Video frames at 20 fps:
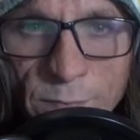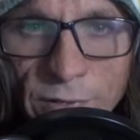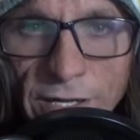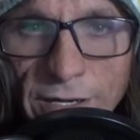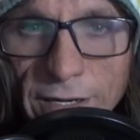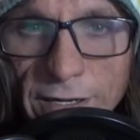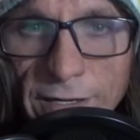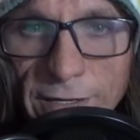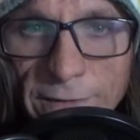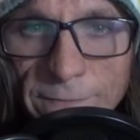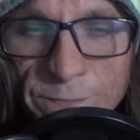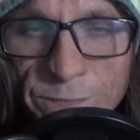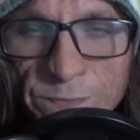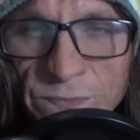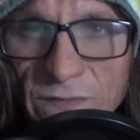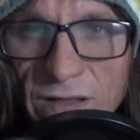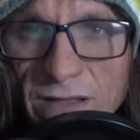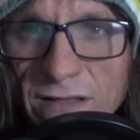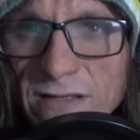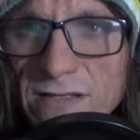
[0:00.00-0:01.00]
But um,
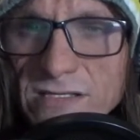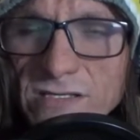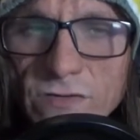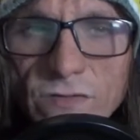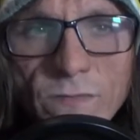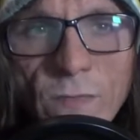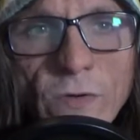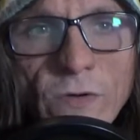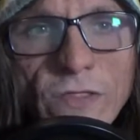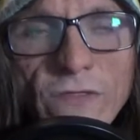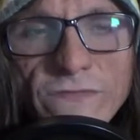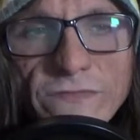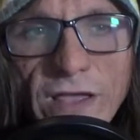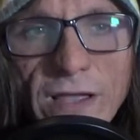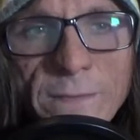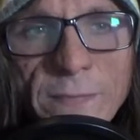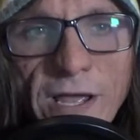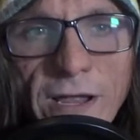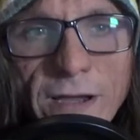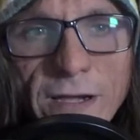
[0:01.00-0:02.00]
so Mona the
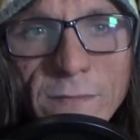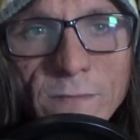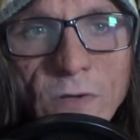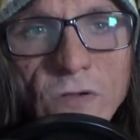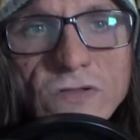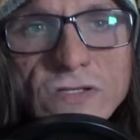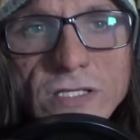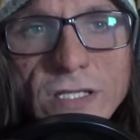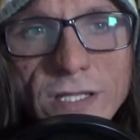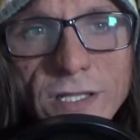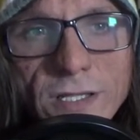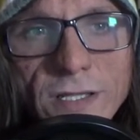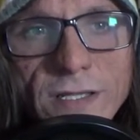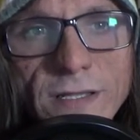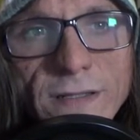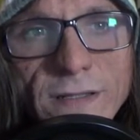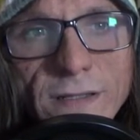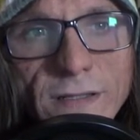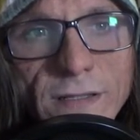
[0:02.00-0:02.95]
Vampire mostly